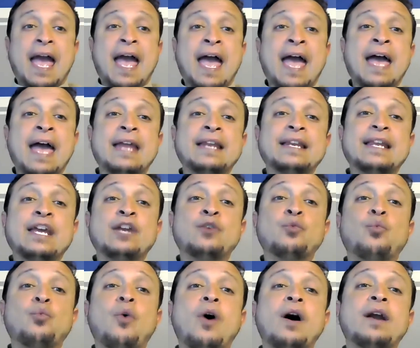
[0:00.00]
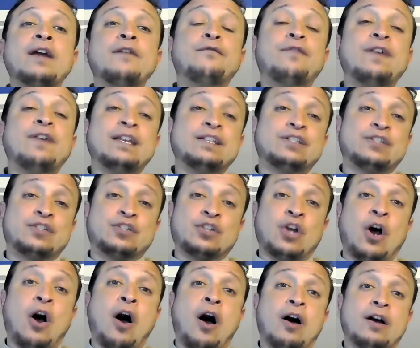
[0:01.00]
And in one of his
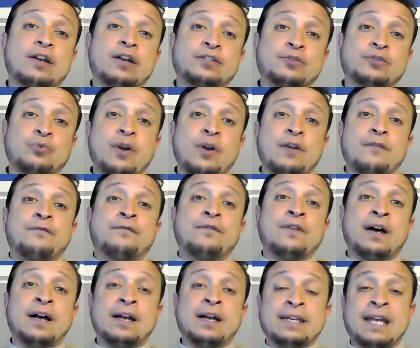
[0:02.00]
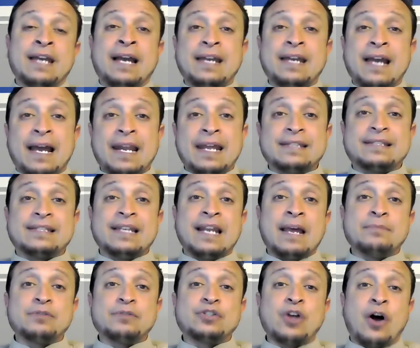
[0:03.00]
talks, one of Yahya alayhi
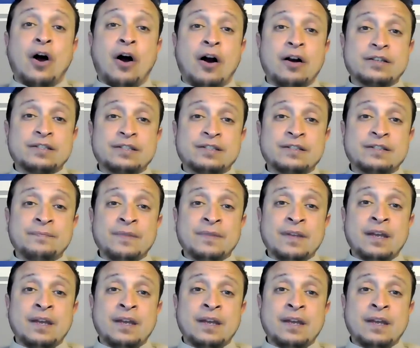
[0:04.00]
salam's talks,